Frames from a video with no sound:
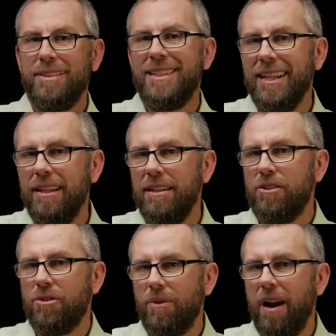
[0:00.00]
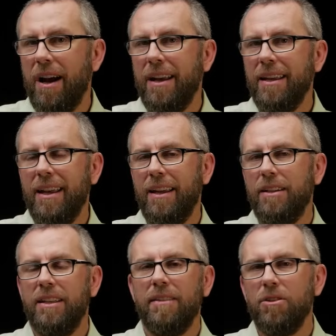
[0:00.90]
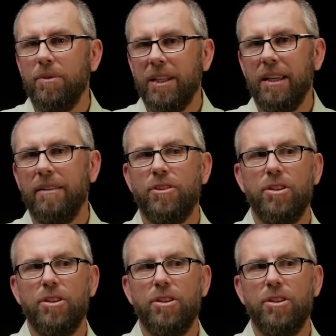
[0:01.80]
did try and give you a gift